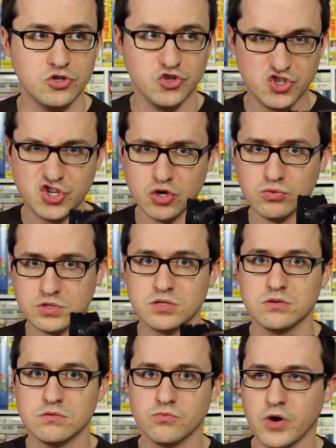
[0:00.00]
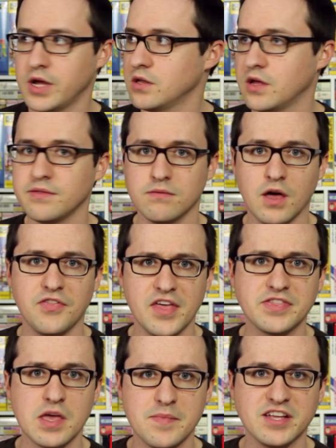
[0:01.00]
Shoot right? I, I
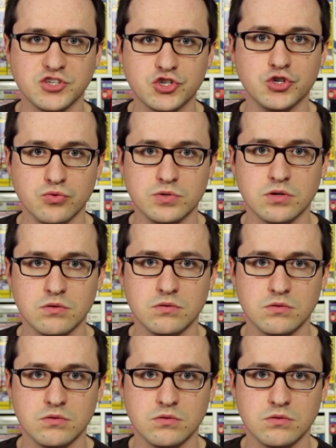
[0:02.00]
think they meant shoot.